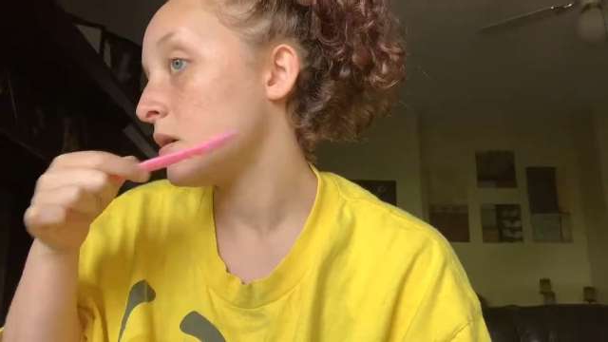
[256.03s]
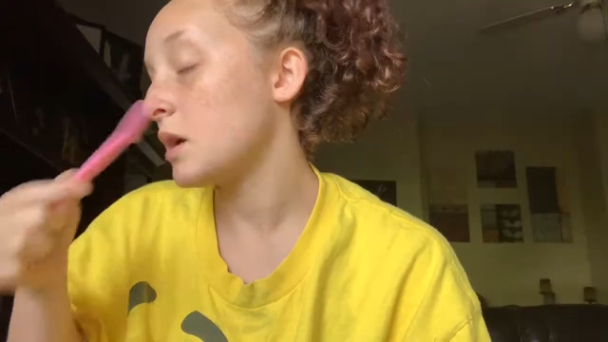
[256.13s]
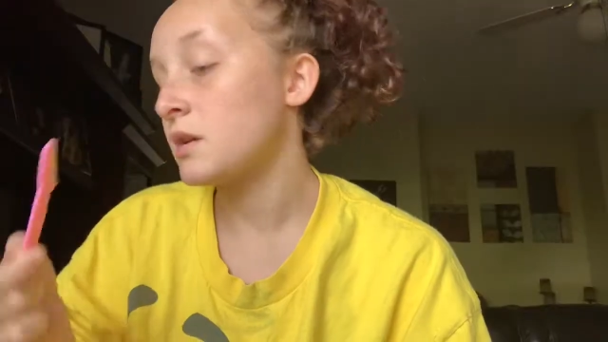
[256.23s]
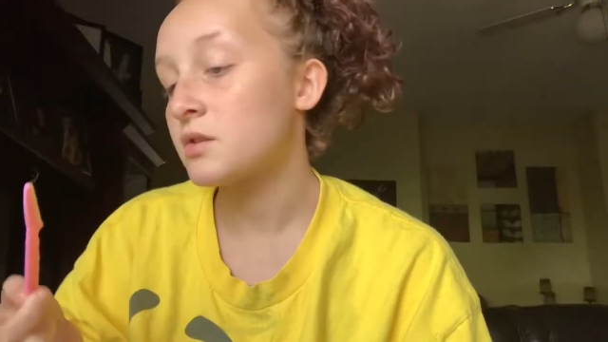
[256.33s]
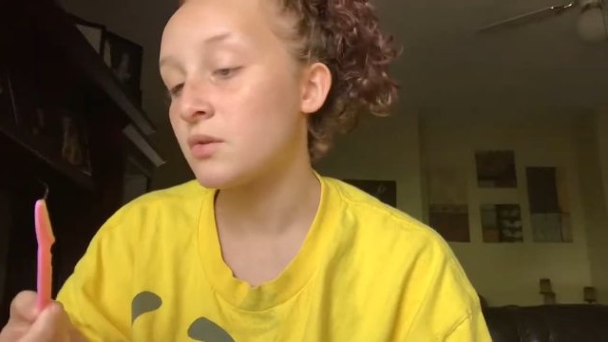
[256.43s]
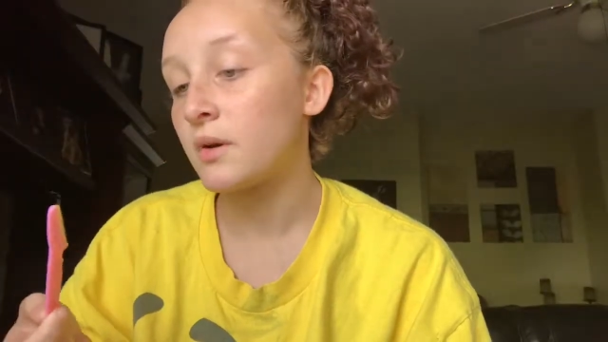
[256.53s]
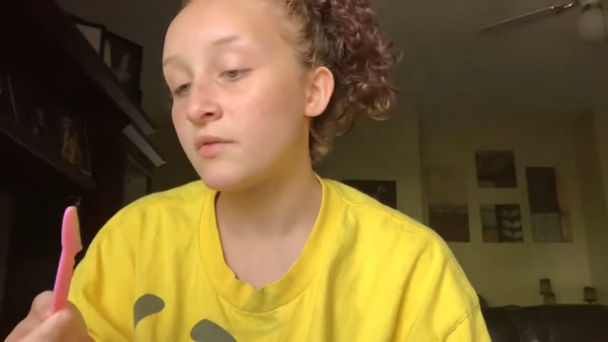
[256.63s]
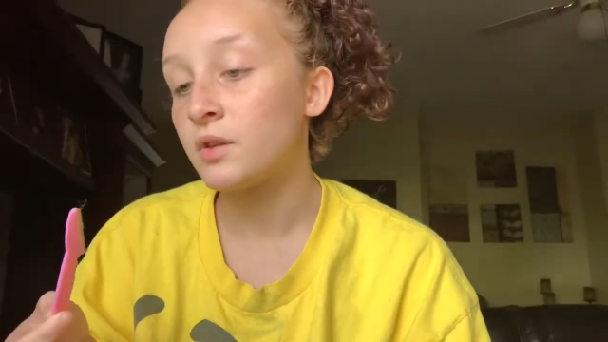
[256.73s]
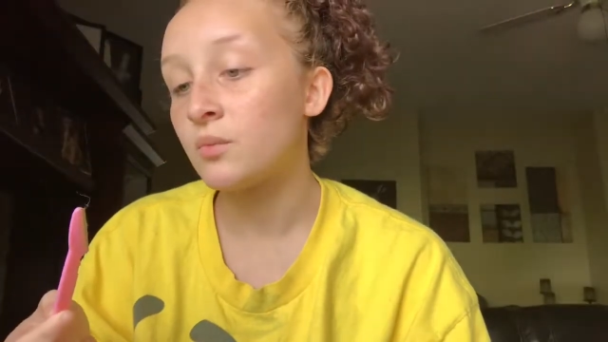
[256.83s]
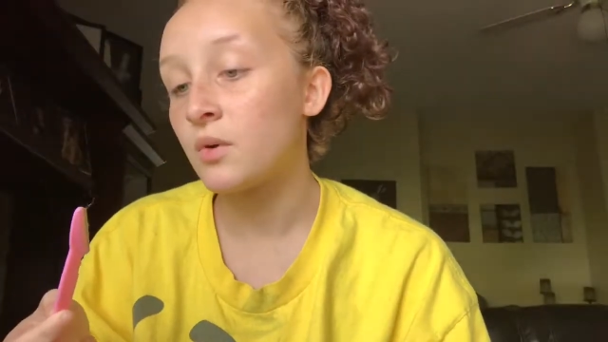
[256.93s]
yeah, so I
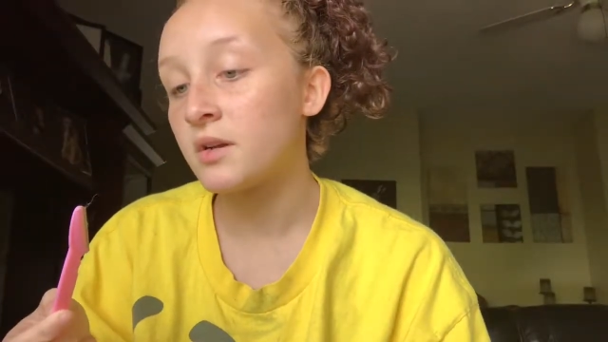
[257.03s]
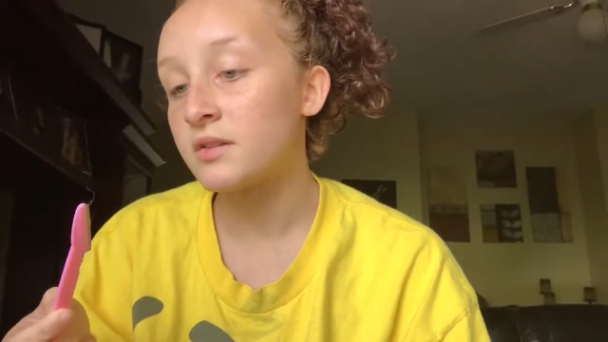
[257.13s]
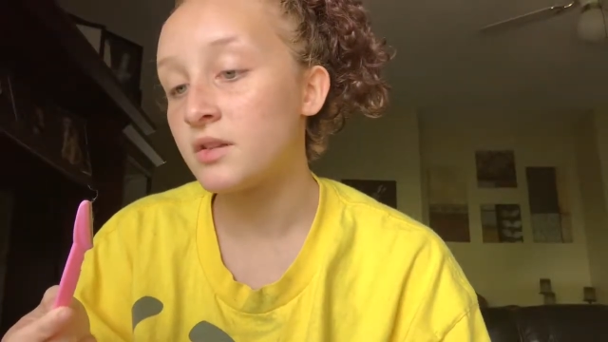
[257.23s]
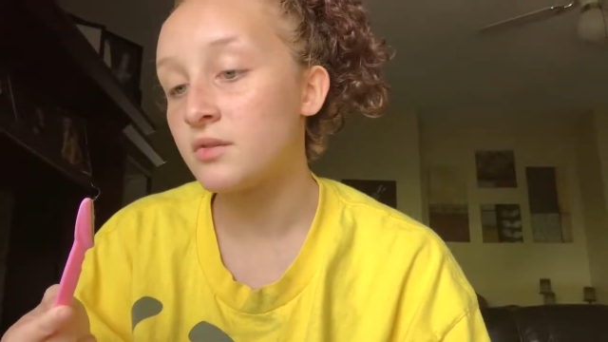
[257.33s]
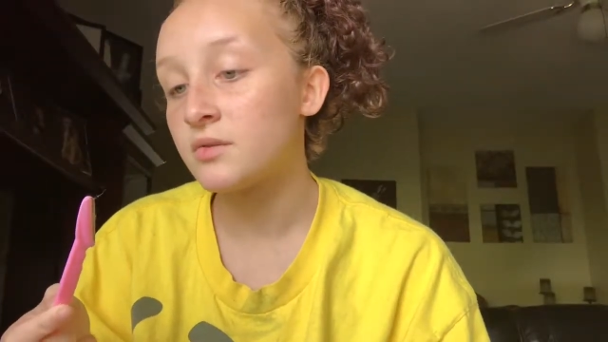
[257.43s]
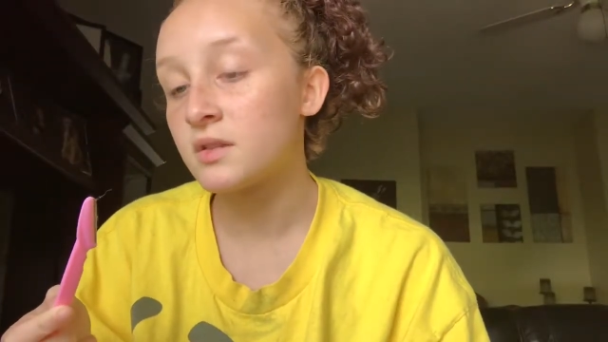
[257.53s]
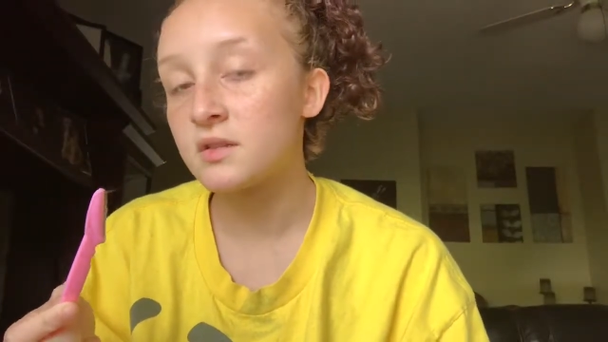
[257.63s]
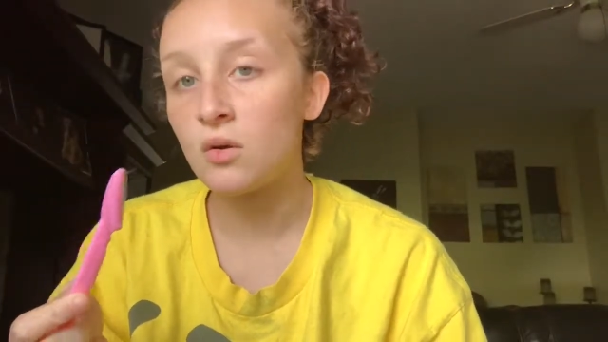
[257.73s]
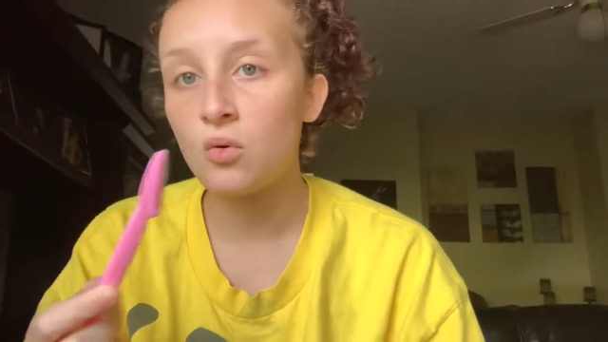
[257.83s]
really wanted to use this.